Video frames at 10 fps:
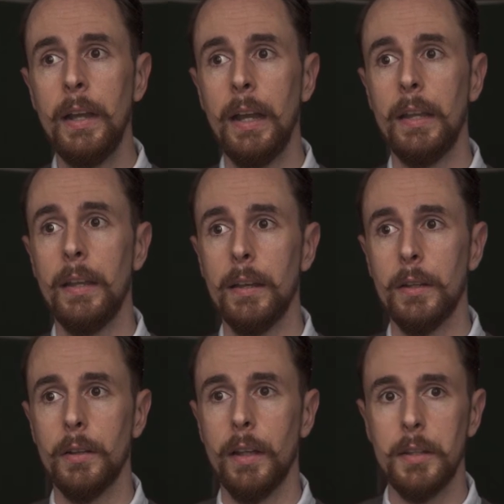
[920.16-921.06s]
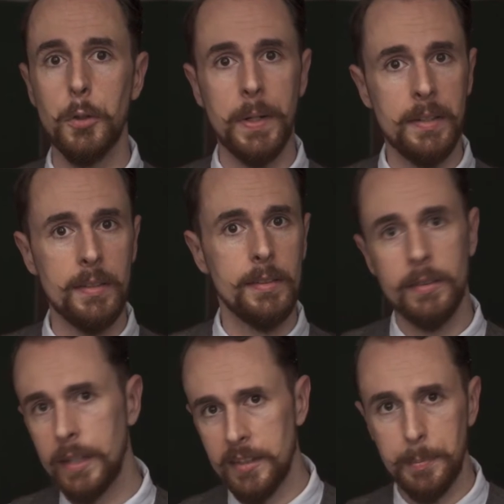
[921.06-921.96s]
a
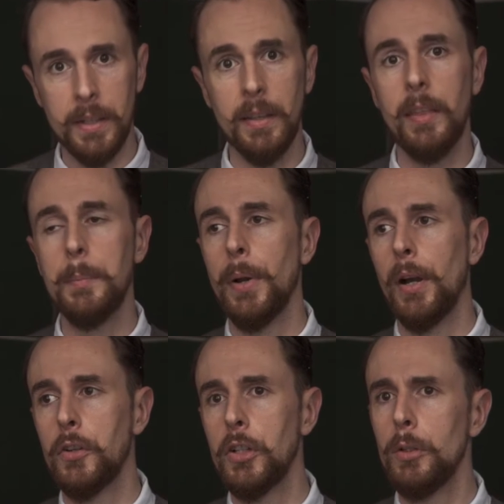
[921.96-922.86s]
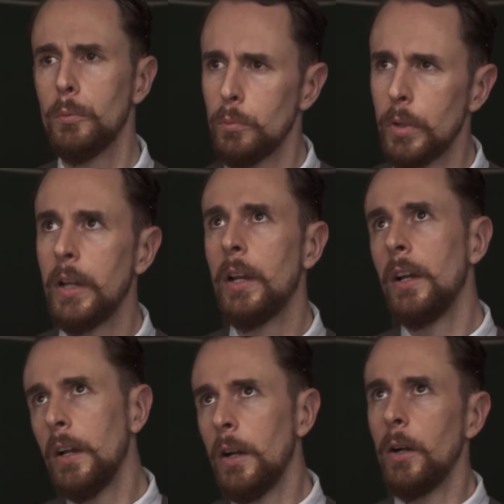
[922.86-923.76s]
1920s Gatsby theme party.
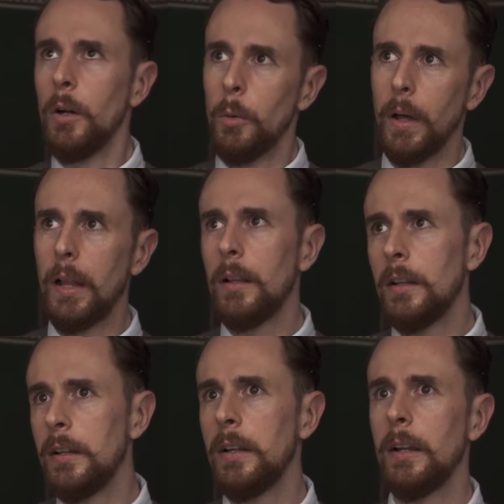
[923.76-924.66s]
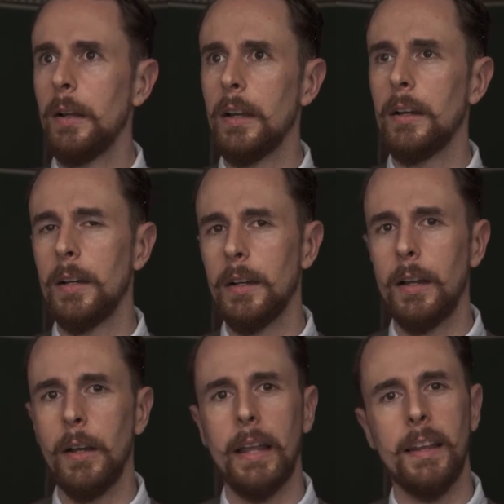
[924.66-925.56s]
Well,
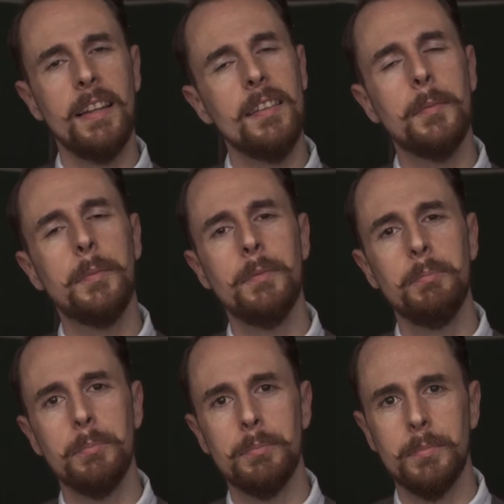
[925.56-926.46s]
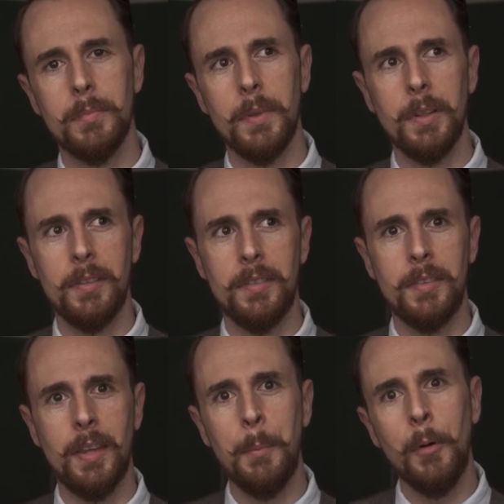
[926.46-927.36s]
and at least
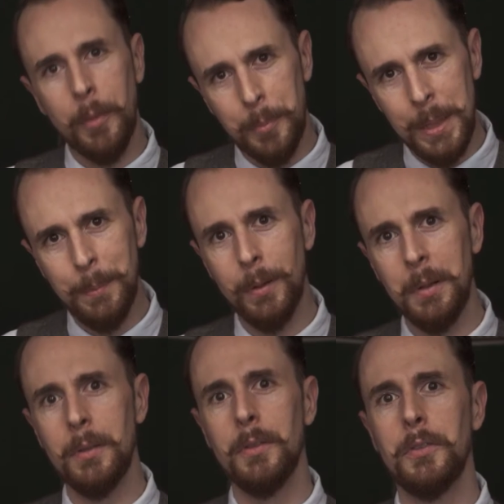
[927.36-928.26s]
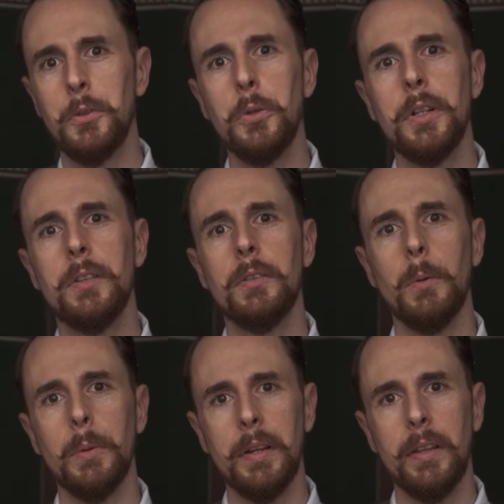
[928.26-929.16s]
some of the people do it
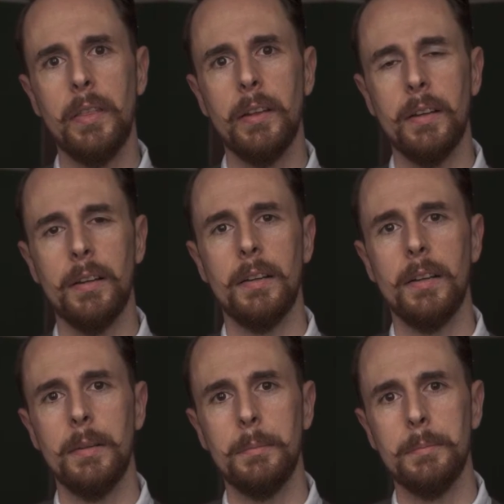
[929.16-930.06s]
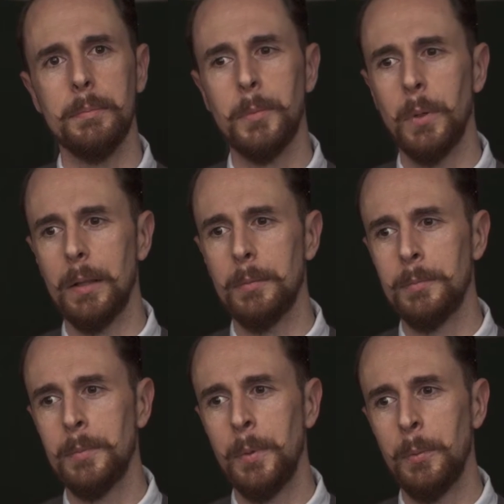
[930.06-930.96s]
with
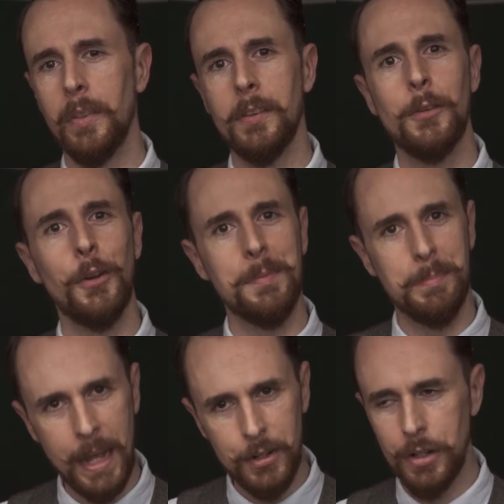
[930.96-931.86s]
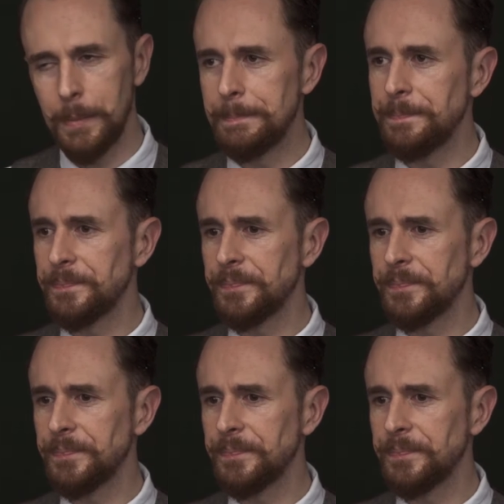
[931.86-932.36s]
a certain passion,